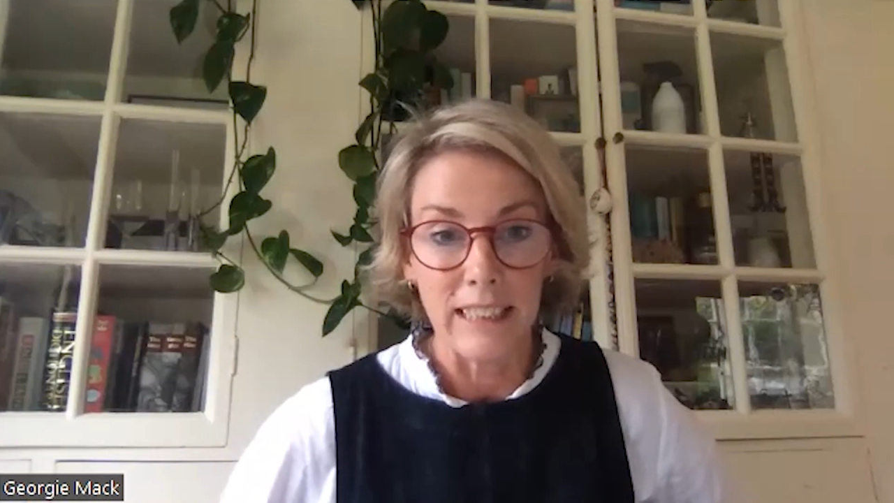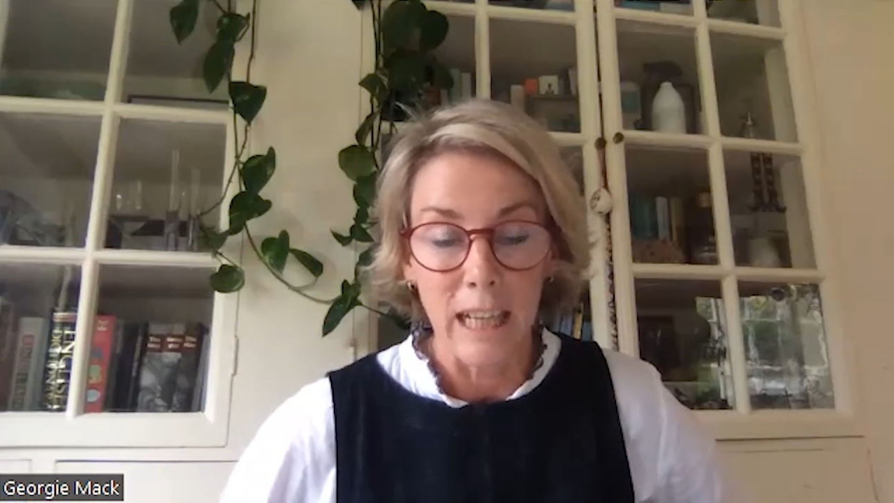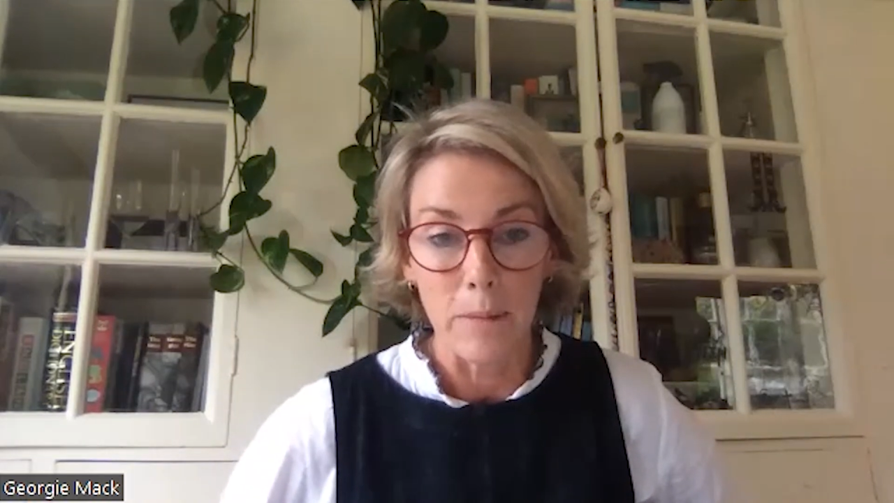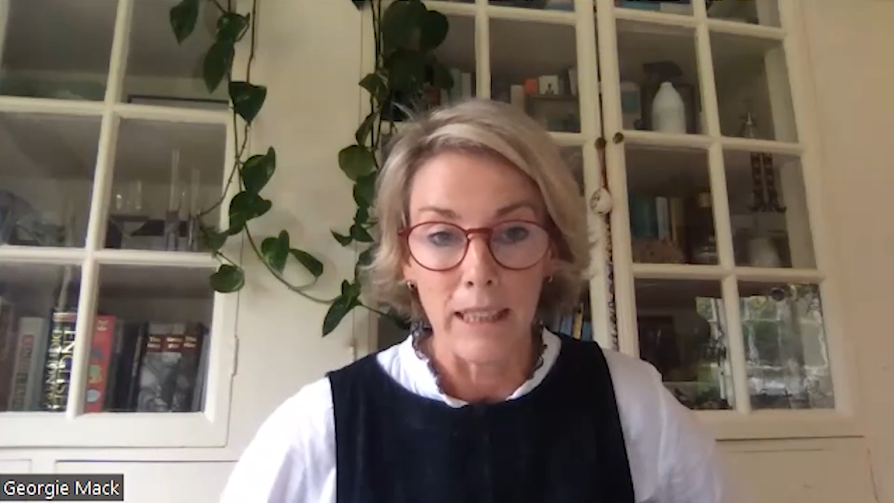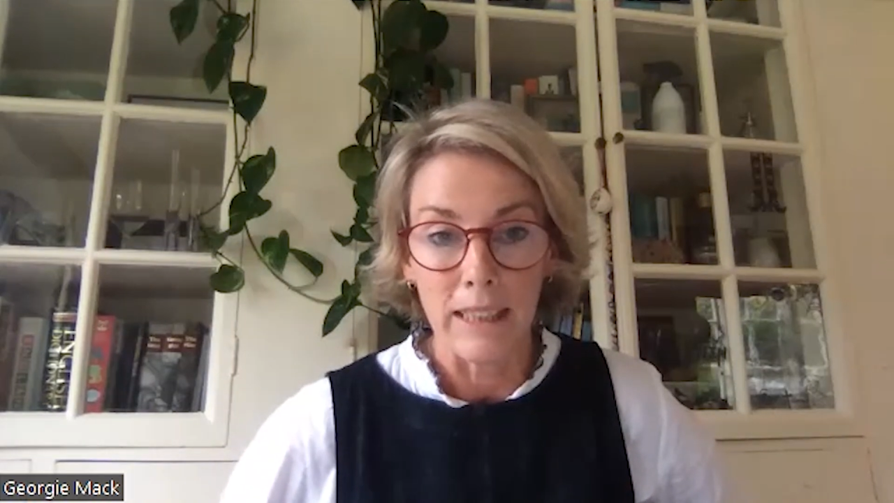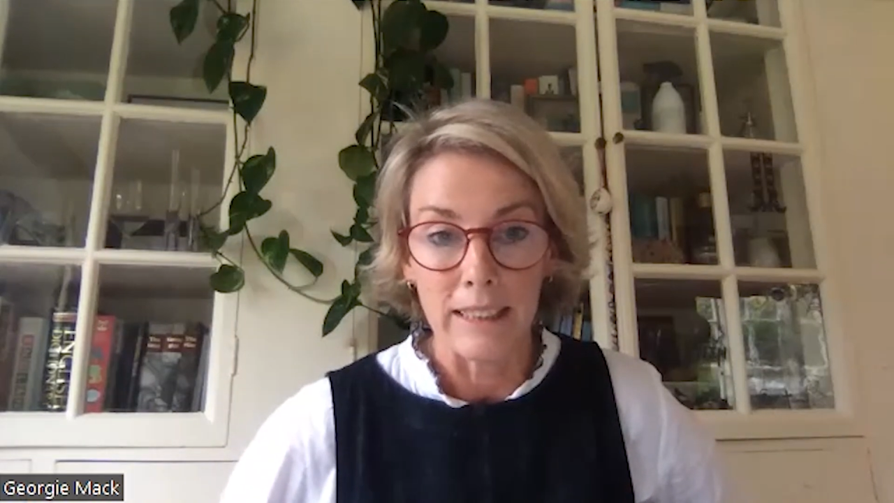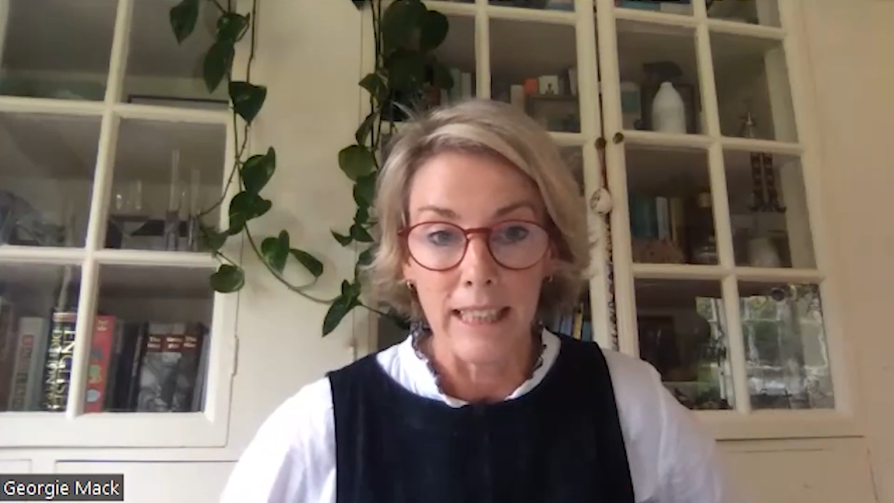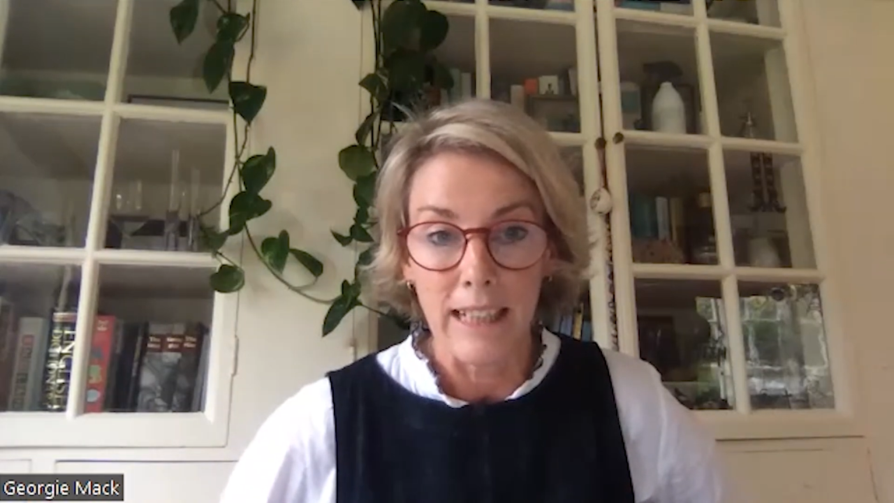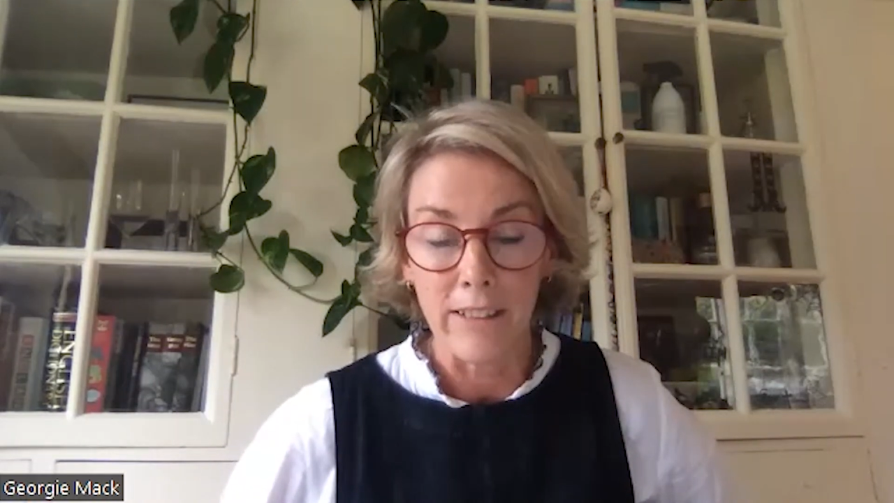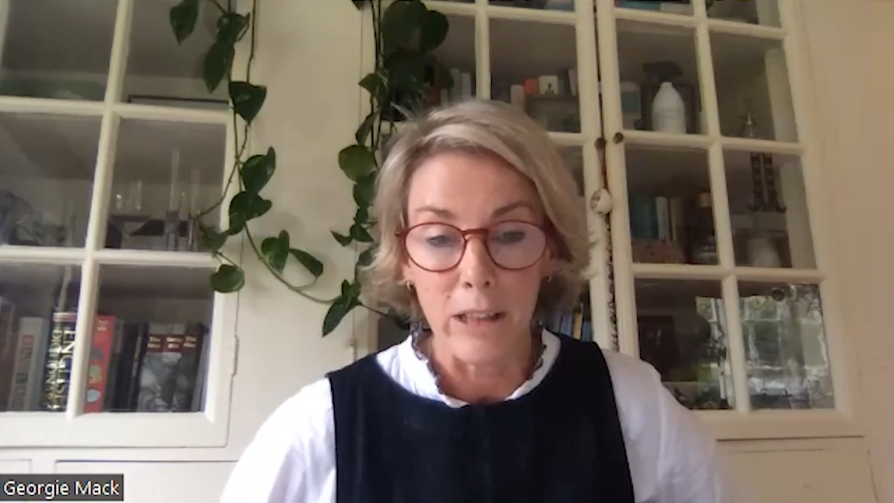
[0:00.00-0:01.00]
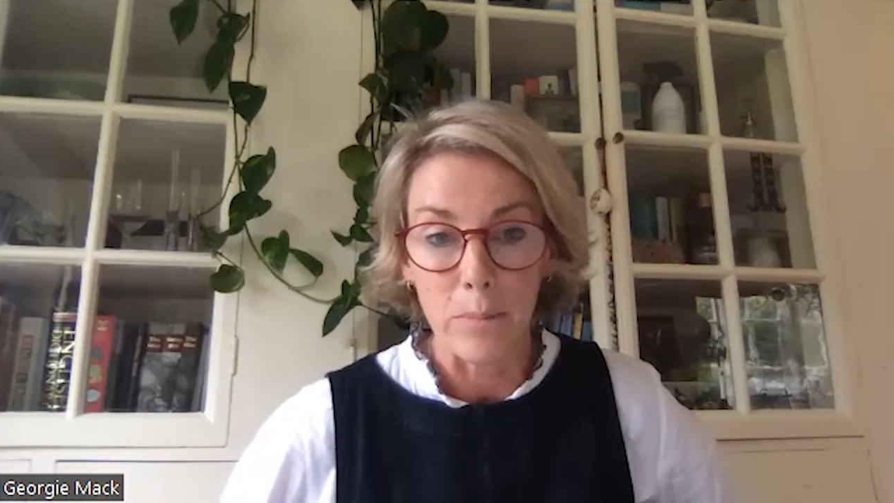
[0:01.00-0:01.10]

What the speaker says: happening in this area.